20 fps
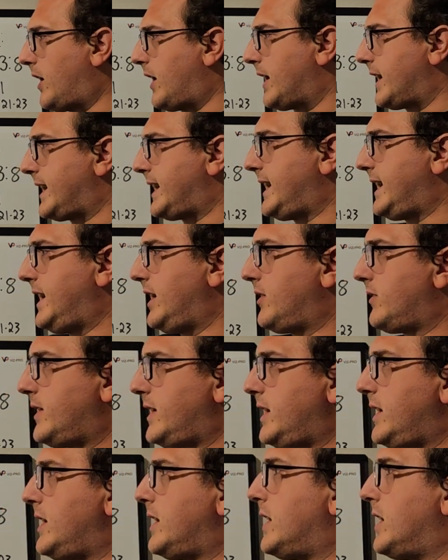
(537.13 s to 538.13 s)
A
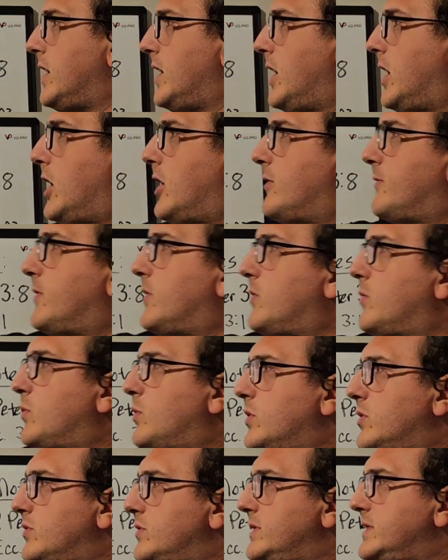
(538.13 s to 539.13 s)
healing of a
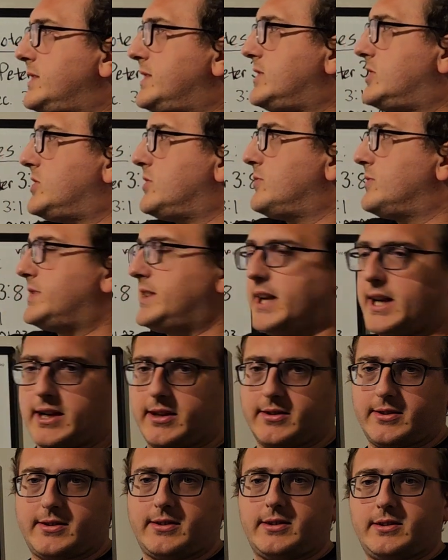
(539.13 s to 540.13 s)
wound to
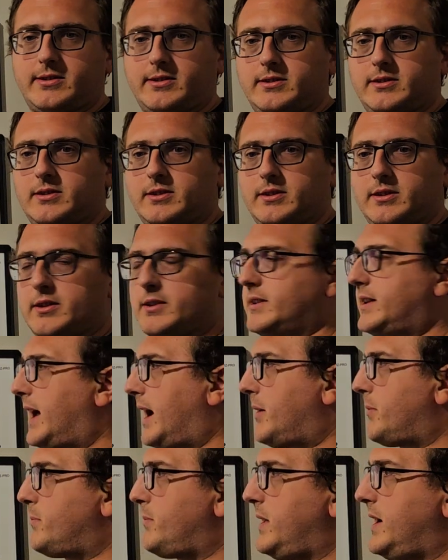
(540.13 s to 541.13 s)
death.
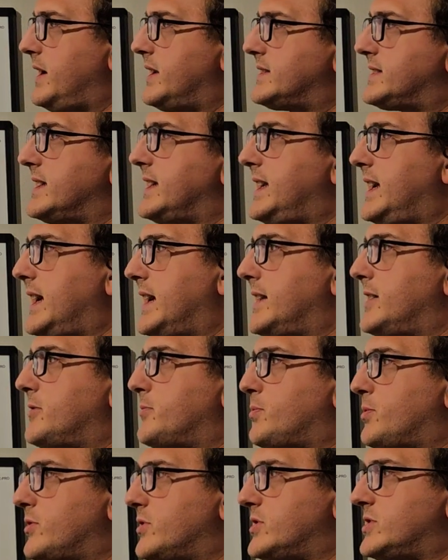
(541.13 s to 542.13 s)
That means, again, the
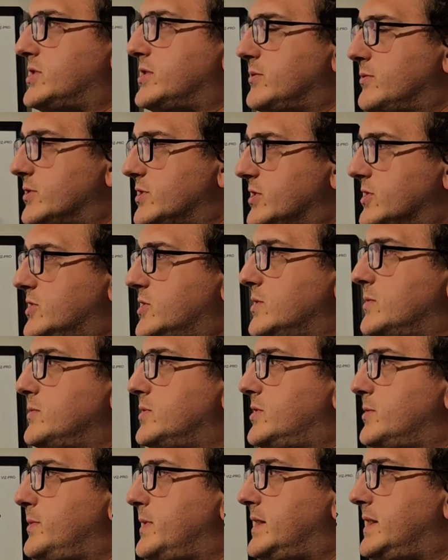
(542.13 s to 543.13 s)
person was
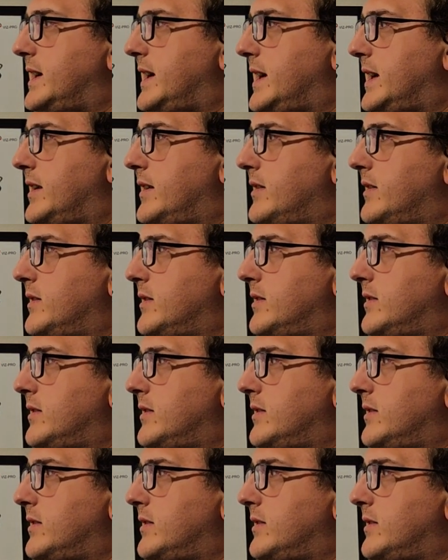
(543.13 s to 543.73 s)
assumed to be dead